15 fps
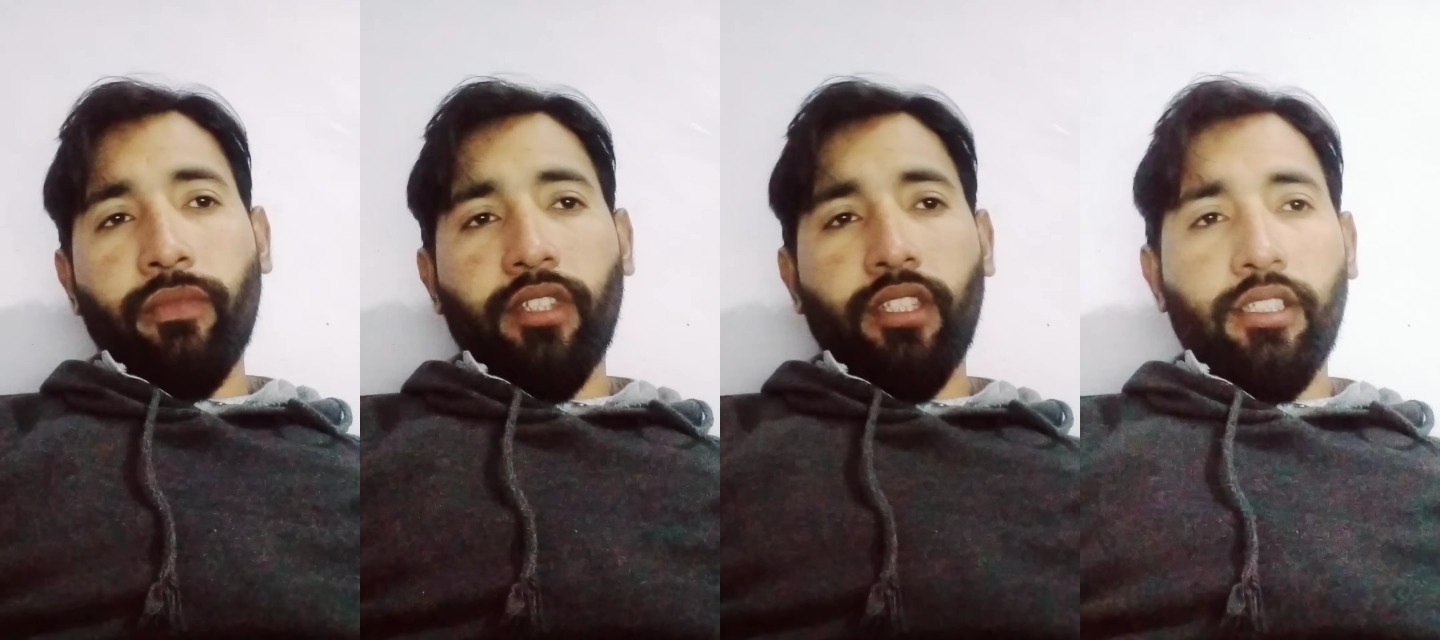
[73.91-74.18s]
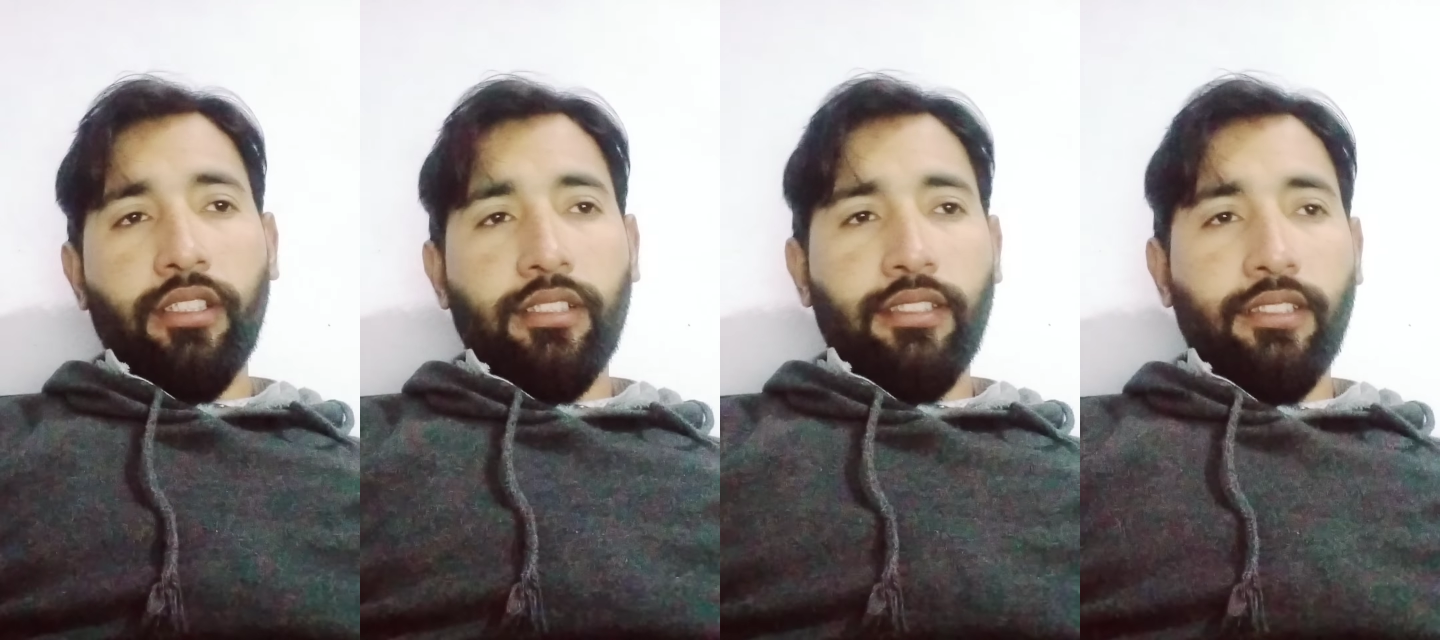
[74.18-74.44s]

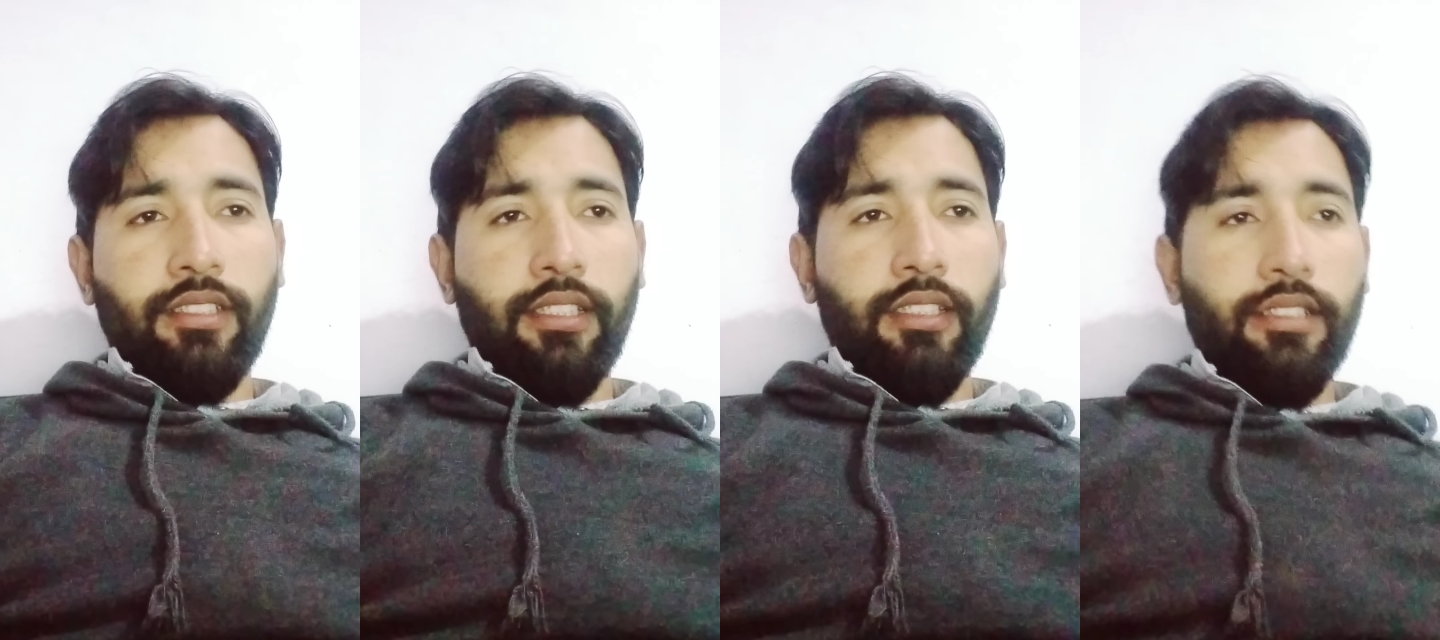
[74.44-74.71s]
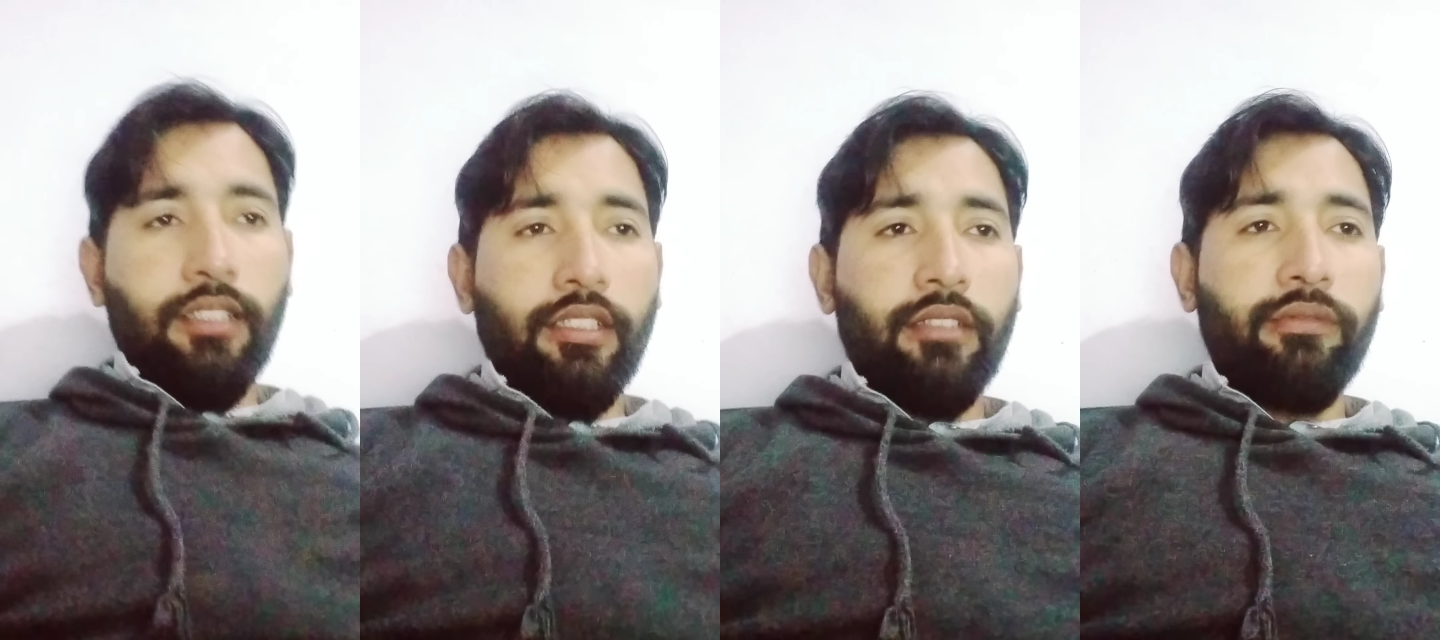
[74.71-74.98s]
Its
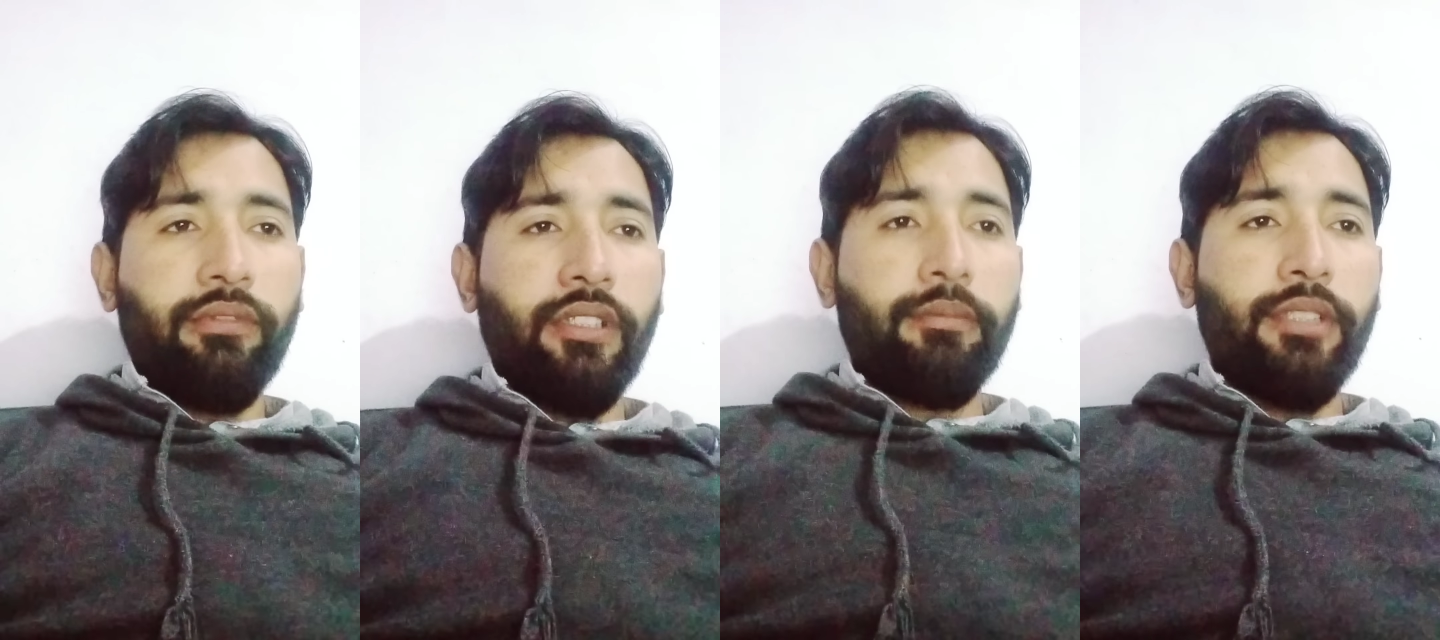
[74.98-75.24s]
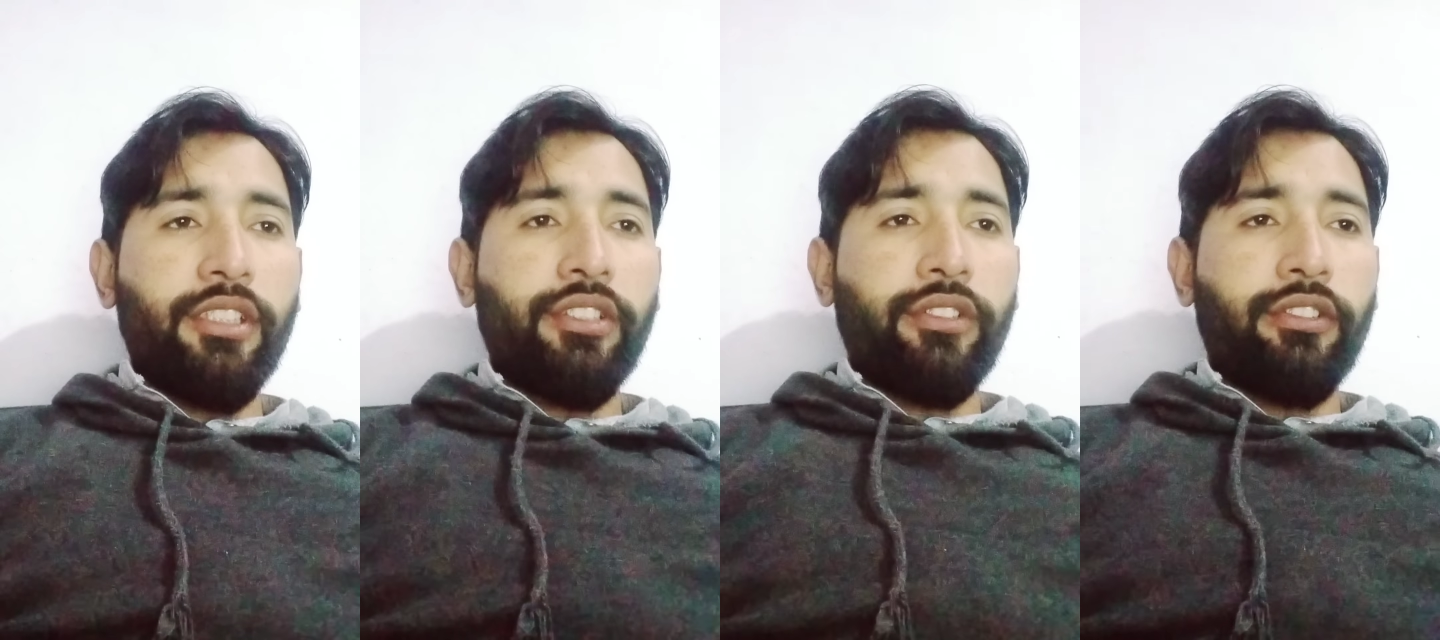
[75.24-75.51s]
genetic
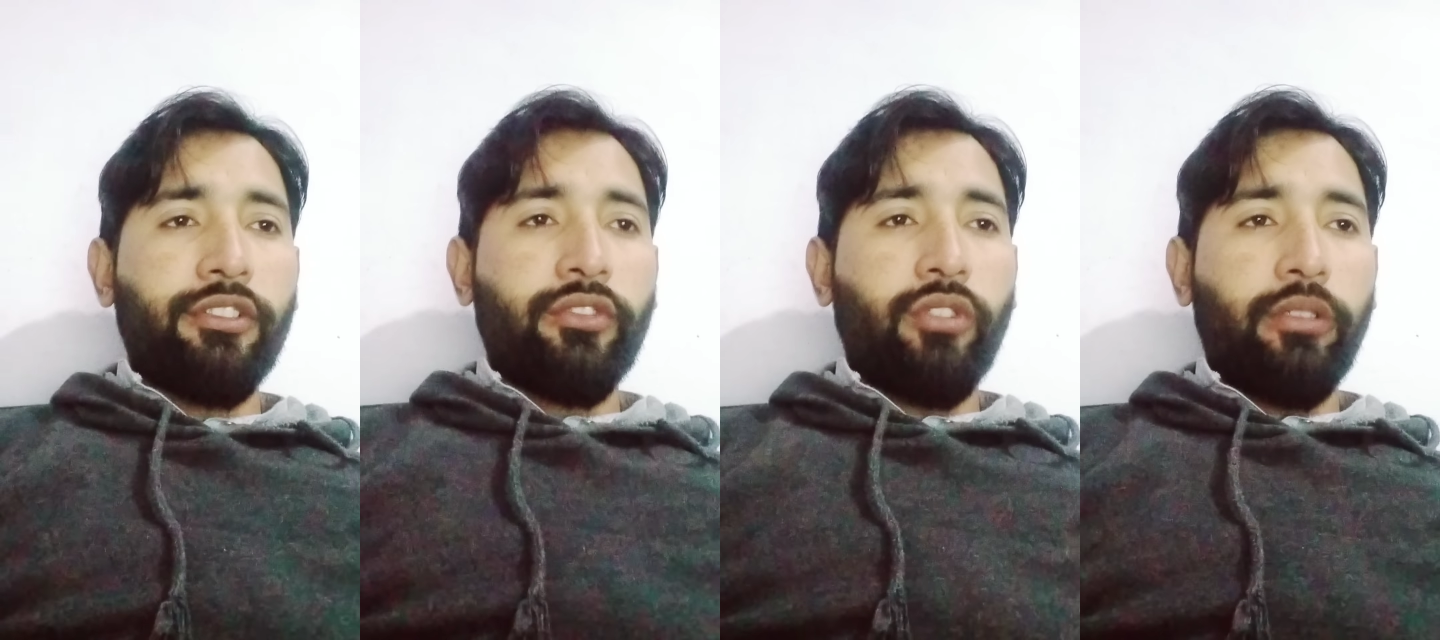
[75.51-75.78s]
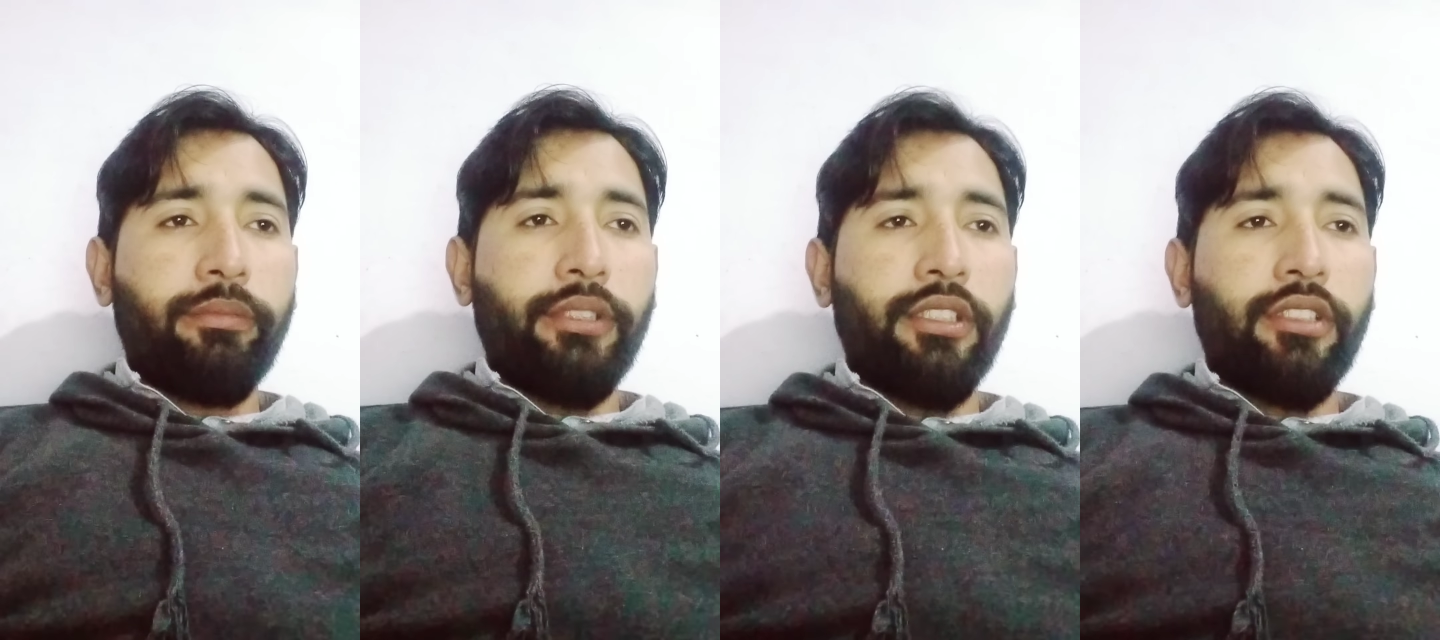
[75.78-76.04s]
information is
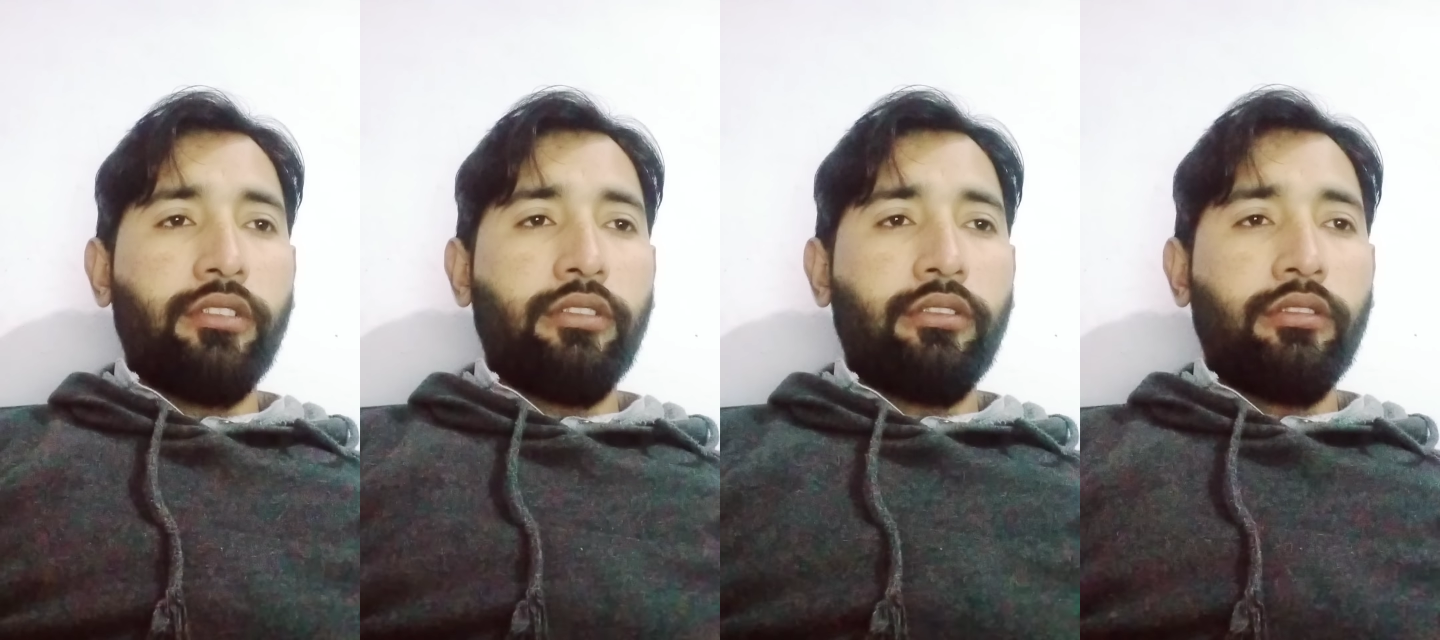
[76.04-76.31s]
copied